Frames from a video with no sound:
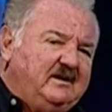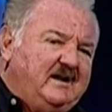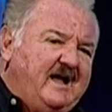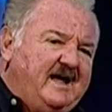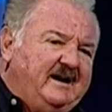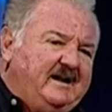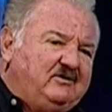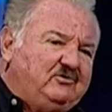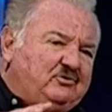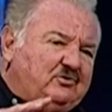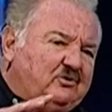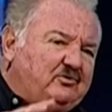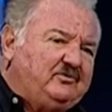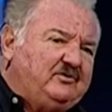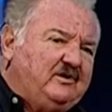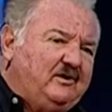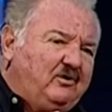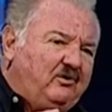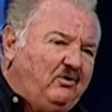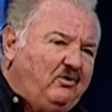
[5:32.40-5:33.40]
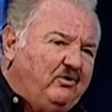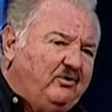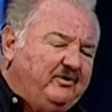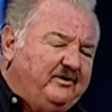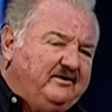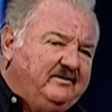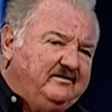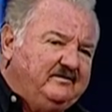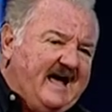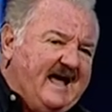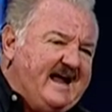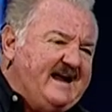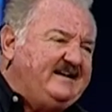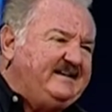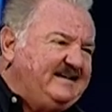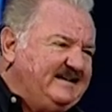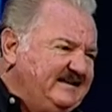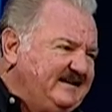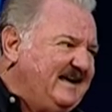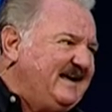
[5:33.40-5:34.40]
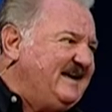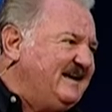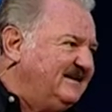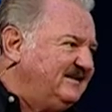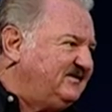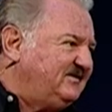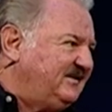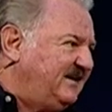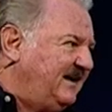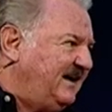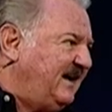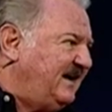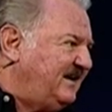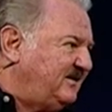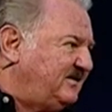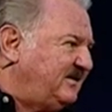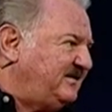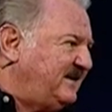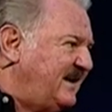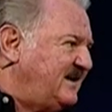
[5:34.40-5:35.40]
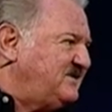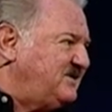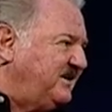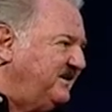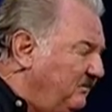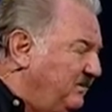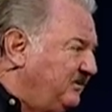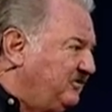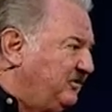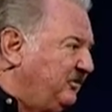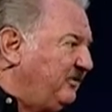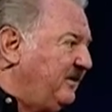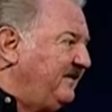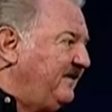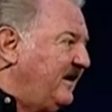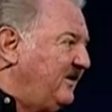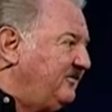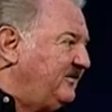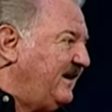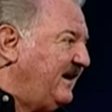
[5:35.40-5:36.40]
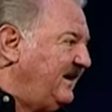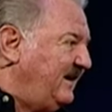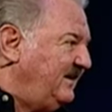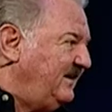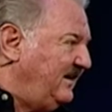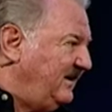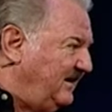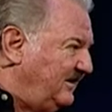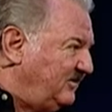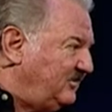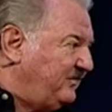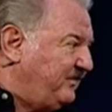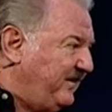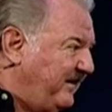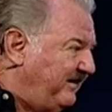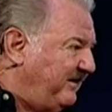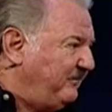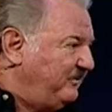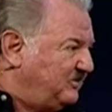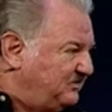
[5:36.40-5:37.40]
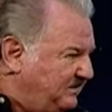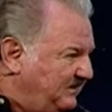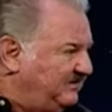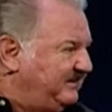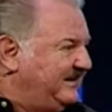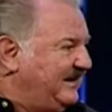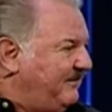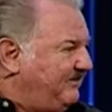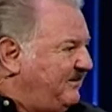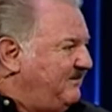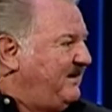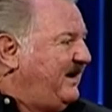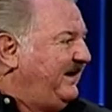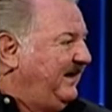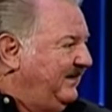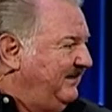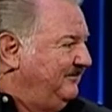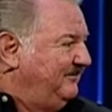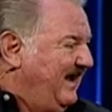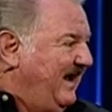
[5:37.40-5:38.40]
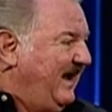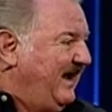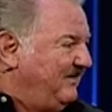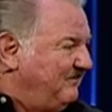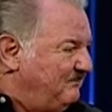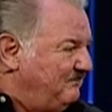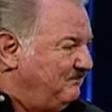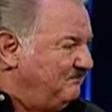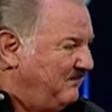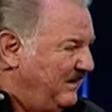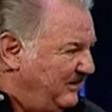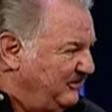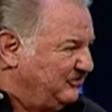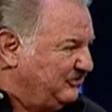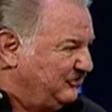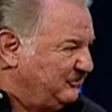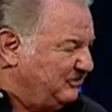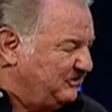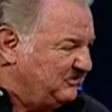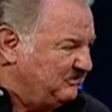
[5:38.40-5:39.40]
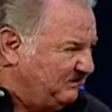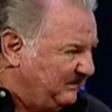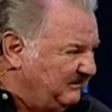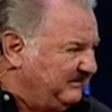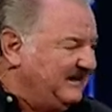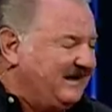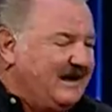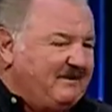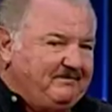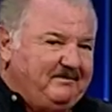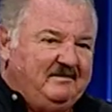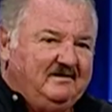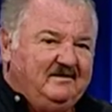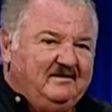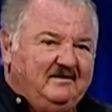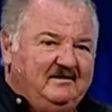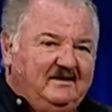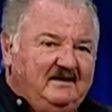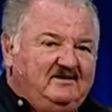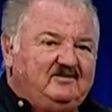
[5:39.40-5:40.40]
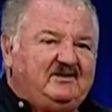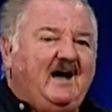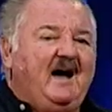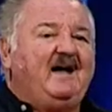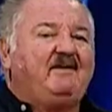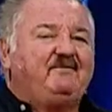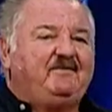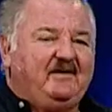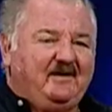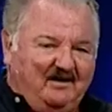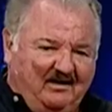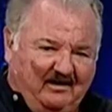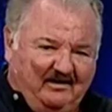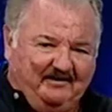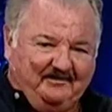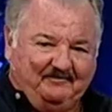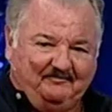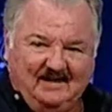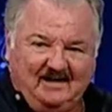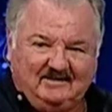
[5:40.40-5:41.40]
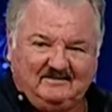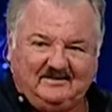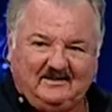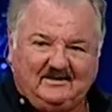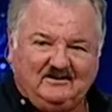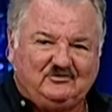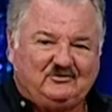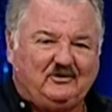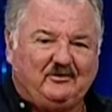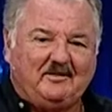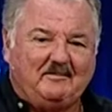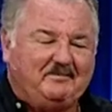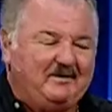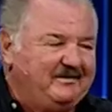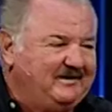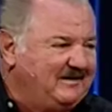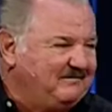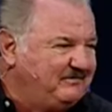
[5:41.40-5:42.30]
and it took the Lord 80 years to get his attention. But during those 80 years, Pharaoh was building up the money, and Moses was building up his heart for God until he saw the burning